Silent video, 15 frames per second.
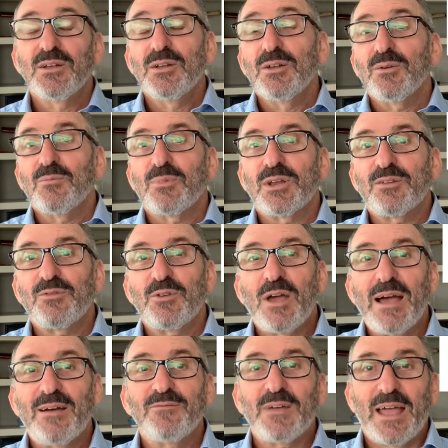But if you
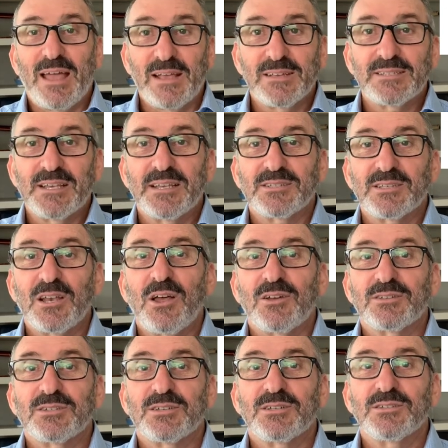have excess
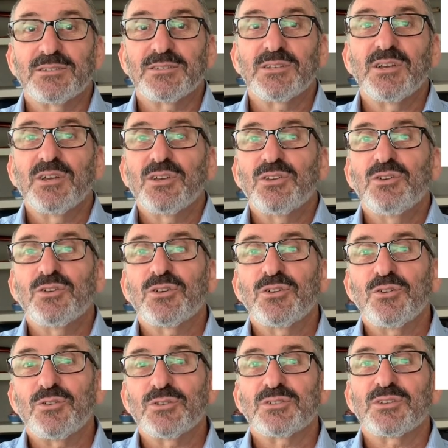losses, you can
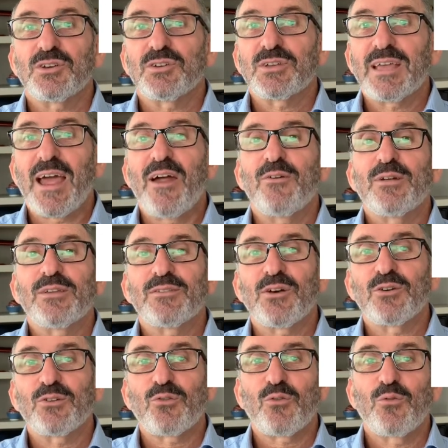also carry
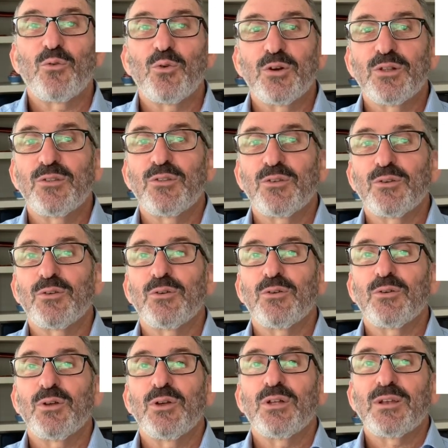those forward
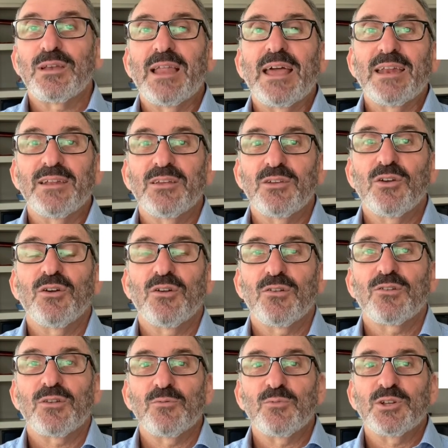to later
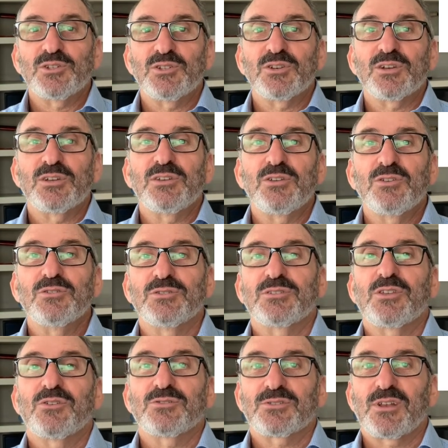years in which you can use
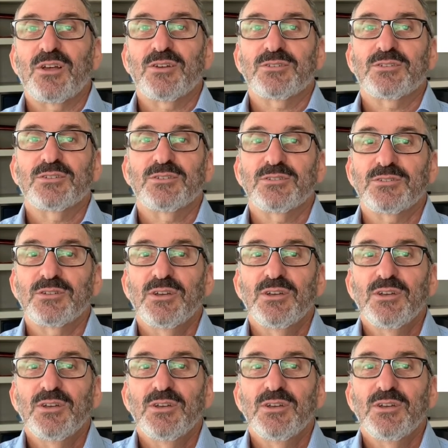those losses.